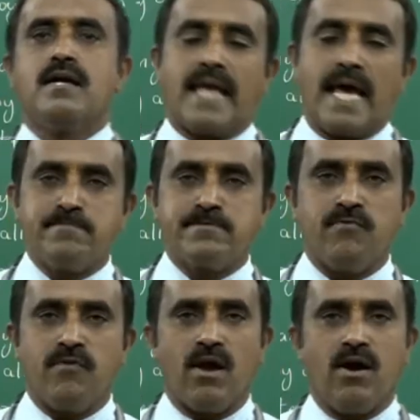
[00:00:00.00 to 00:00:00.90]
types of
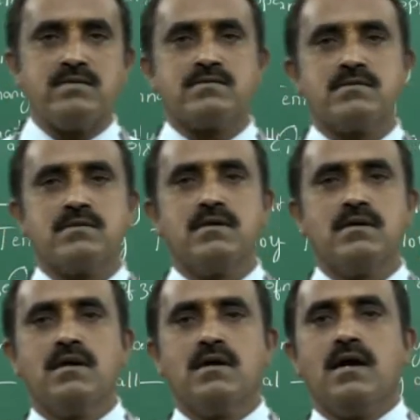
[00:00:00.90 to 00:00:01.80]
alloys,
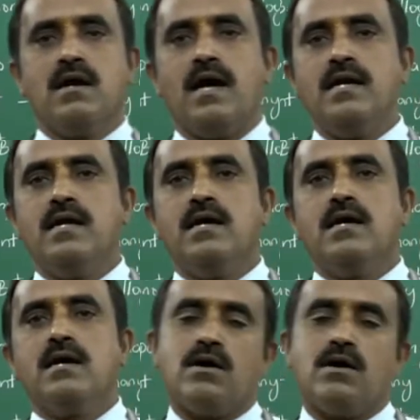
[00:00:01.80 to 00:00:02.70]
and
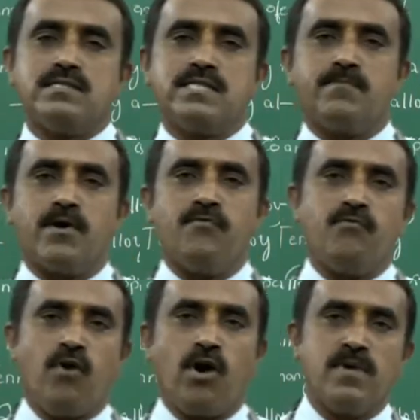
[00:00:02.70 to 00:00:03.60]
concept of
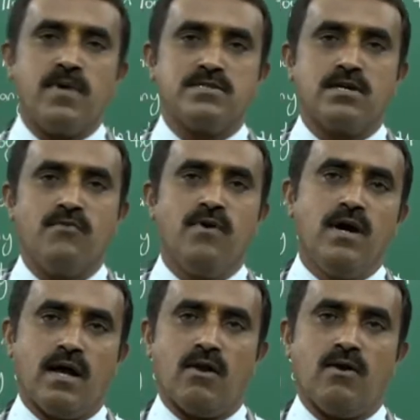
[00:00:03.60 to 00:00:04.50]
formation of
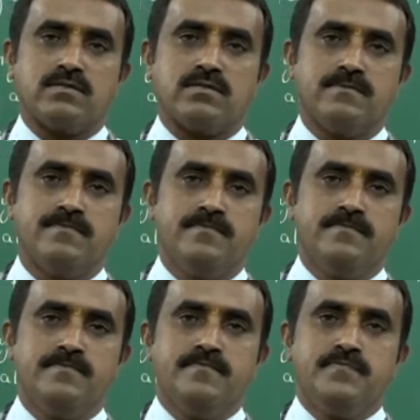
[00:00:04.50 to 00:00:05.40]
alloys.
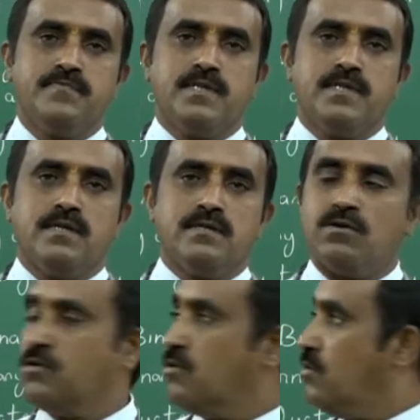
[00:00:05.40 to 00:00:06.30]

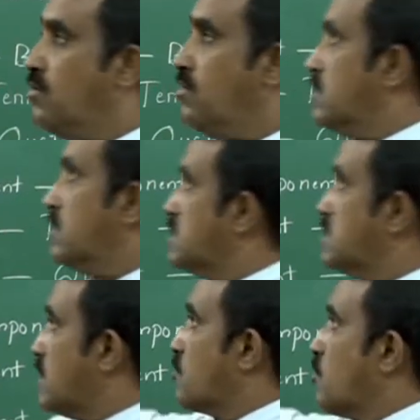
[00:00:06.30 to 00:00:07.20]
So these are the